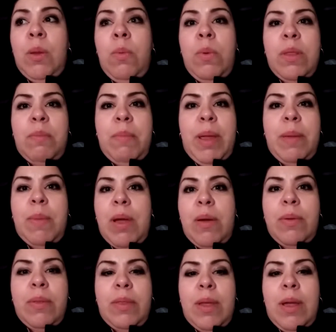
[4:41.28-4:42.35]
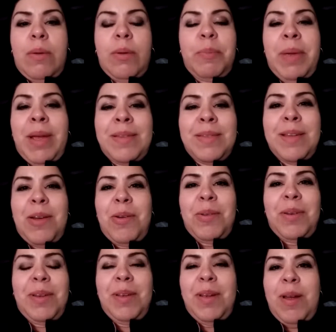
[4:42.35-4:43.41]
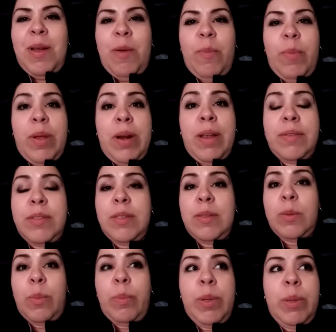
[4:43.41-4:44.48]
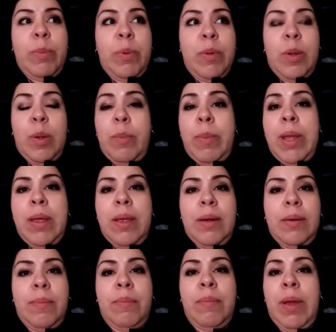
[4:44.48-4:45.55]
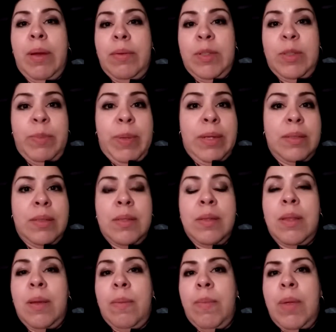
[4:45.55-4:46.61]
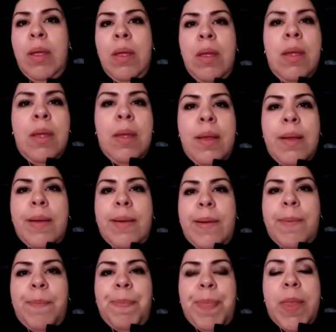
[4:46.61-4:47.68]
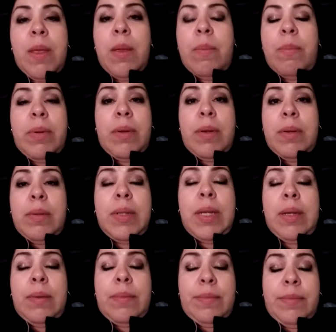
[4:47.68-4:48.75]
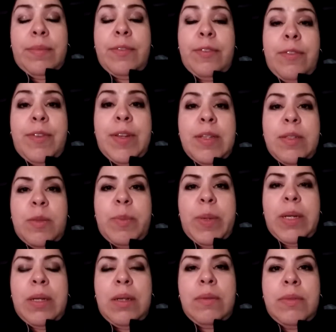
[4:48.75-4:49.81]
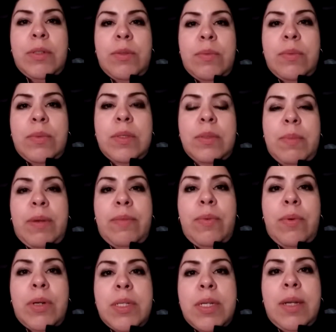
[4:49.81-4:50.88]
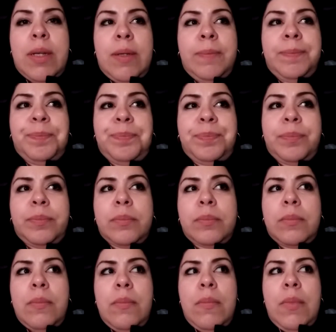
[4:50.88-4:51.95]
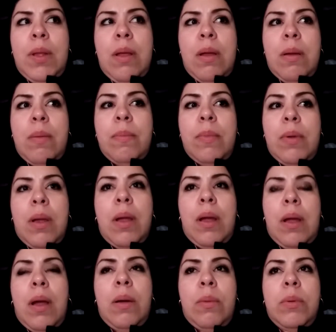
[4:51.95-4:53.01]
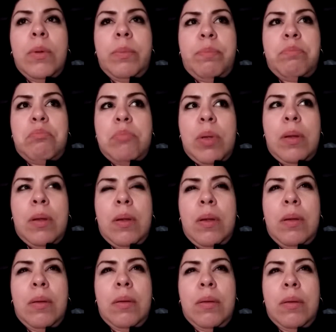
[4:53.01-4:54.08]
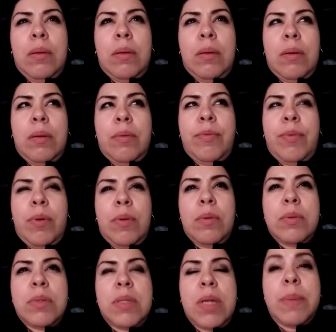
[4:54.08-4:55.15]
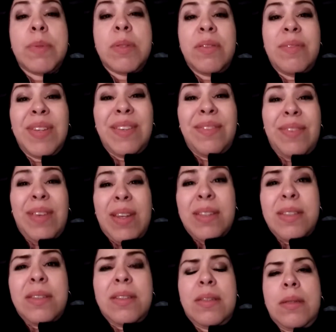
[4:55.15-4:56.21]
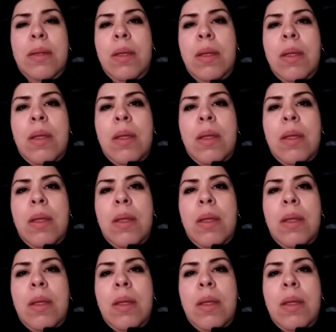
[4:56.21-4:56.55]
with my mouth. I would pass out. But I've seen some people that, man, my respects to them. But like for face painting, which was my forte, I would, for those types of events,